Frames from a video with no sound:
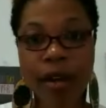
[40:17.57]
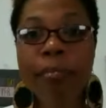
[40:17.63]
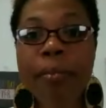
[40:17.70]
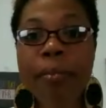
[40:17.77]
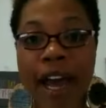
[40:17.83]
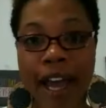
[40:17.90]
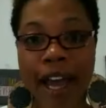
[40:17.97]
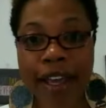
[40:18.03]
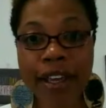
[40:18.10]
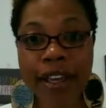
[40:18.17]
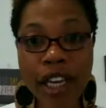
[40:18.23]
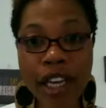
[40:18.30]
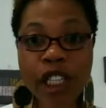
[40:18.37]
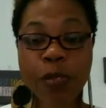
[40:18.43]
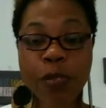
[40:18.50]

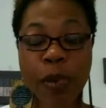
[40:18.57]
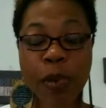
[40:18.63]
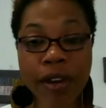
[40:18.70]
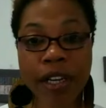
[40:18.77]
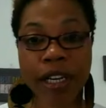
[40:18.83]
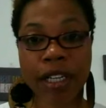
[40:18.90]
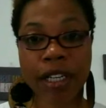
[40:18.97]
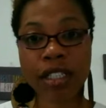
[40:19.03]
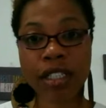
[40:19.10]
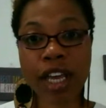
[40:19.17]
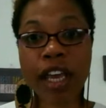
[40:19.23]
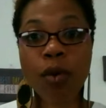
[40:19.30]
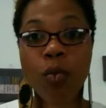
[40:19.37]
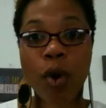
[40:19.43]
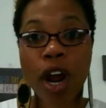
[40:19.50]
my experience
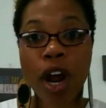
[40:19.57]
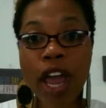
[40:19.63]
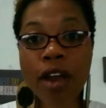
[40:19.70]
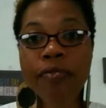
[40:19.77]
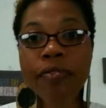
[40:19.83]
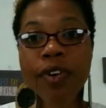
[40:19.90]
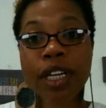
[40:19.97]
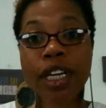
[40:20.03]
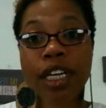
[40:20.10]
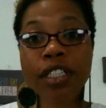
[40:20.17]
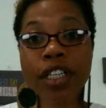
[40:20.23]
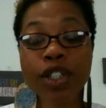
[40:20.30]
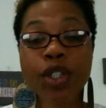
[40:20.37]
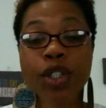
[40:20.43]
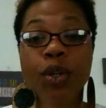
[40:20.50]
and wherever it is
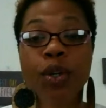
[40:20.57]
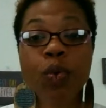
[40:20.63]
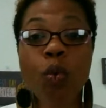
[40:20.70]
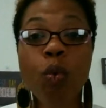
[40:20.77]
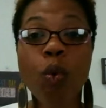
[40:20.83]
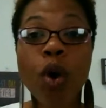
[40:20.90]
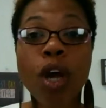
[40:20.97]
that you're